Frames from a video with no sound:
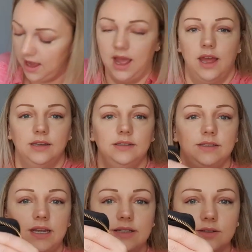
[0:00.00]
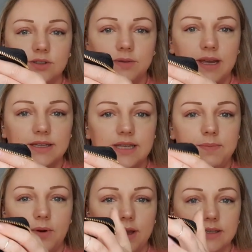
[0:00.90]
And it also has a
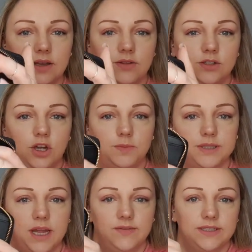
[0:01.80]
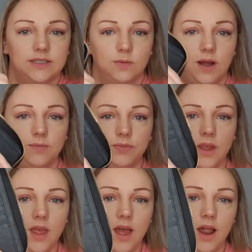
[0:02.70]
pocket on the top side of it as well.
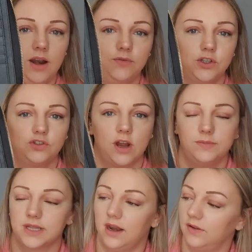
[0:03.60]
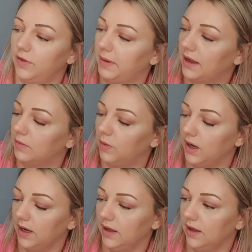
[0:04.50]
I love the stripes. I love the black and
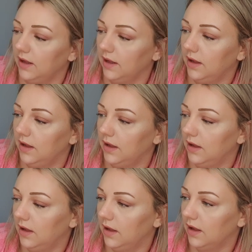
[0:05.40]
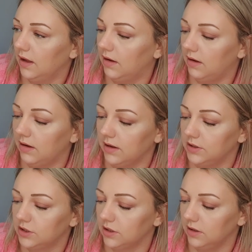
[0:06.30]
white. Oh, I
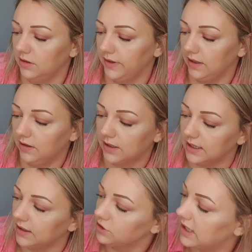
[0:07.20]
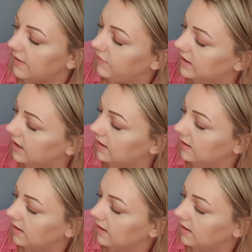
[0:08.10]
just love it. Look at it. Just everything.